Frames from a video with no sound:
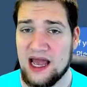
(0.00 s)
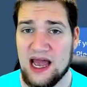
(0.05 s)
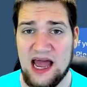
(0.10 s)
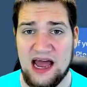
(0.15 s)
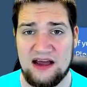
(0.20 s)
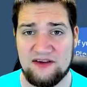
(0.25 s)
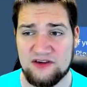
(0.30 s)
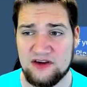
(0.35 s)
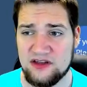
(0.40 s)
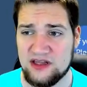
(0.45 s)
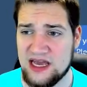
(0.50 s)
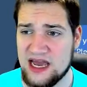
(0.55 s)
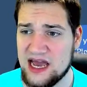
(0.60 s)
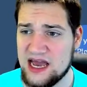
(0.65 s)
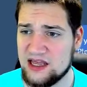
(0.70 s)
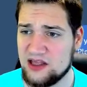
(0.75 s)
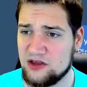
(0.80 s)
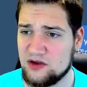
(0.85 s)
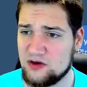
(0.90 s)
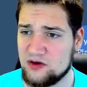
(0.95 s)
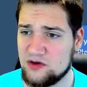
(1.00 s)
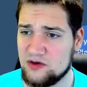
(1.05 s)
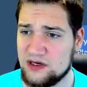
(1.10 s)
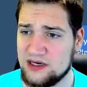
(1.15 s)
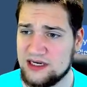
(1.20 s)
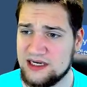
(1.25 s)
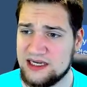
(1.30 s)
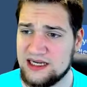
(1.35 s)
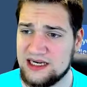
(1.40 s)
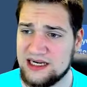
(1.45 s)
After that, you're
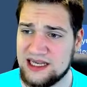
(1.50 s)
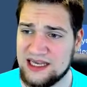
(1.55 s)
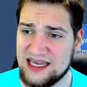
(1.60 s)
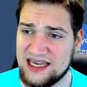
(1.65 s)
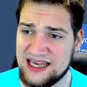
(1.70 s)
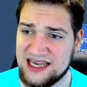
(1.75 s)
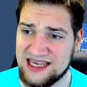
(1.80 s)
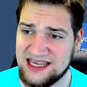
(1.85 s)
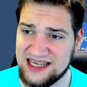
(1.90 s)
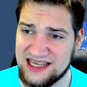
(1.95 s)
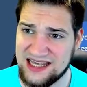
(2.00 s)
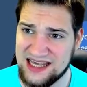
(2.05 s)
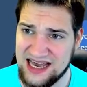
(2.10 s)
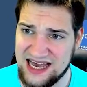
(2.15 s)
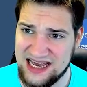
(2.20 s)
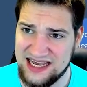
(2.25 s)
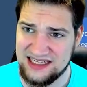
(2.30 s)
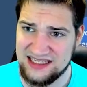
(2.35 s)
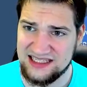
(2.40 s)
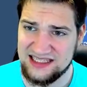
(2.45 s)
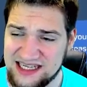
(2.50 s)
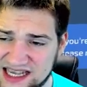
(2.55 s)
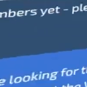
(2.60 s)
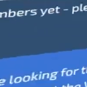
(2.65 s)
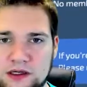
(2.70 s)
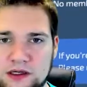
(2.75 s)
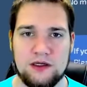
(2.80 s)
going to need to hit yes.